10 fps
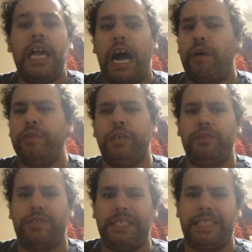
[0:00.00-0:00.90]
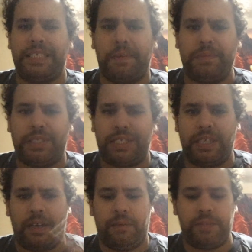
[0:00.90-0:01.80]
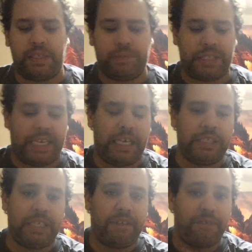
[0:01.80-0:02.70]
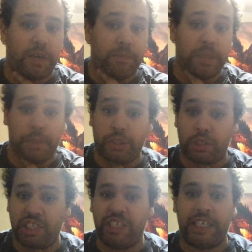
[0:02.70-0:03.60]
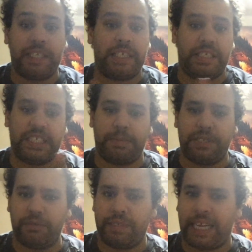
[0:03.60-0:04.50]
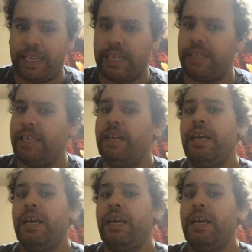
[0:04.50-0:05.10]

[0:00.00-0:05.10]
I'll go see some um, some shiny hunting from Ymmij Tortuga because he's been doing that lately